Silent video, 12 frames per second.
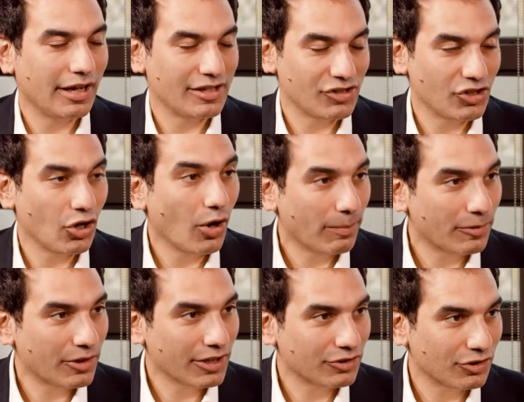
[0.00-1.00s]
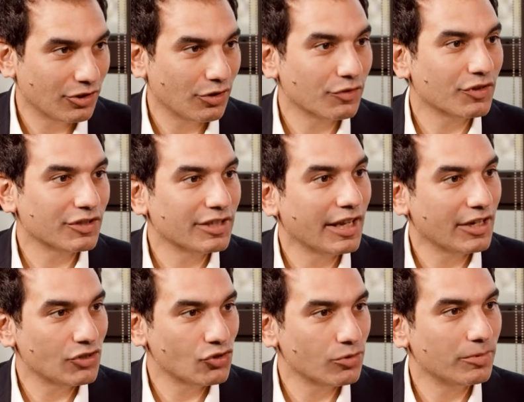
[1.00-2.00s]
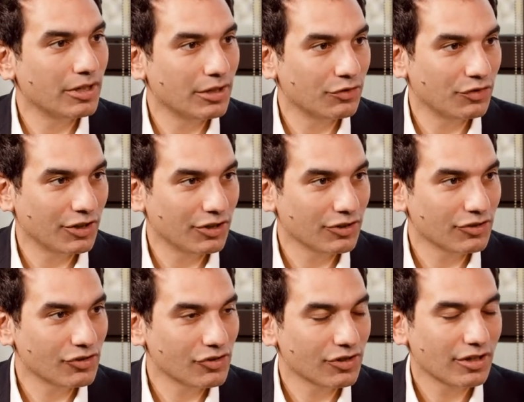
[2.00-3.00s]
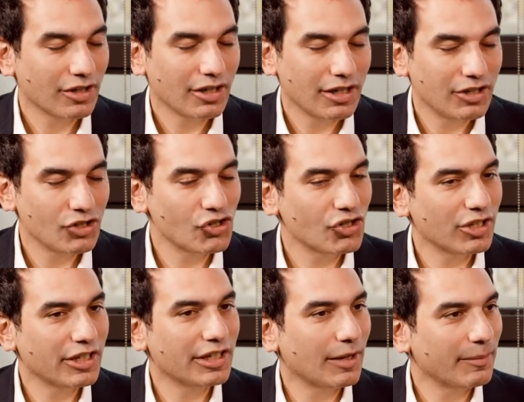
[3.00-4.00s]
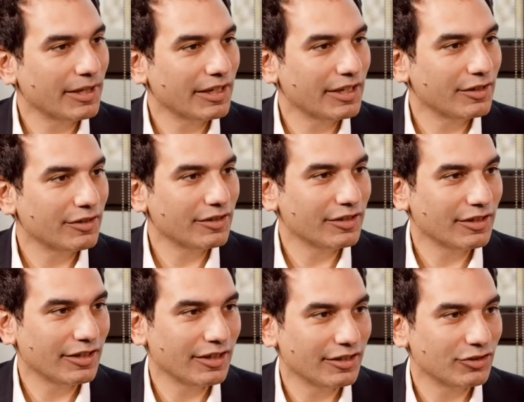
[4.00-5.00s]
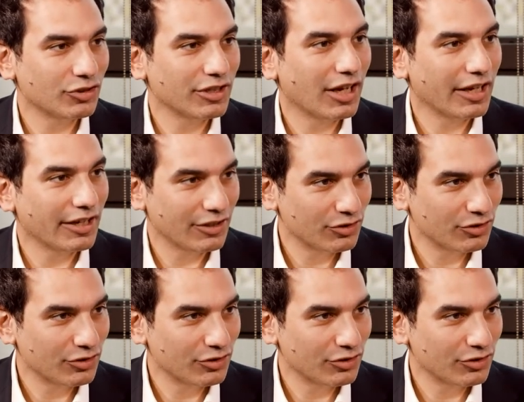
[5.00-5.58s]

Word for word: as the operator of the 10 and Jubilee fields, initially coming in uh, to Ghana in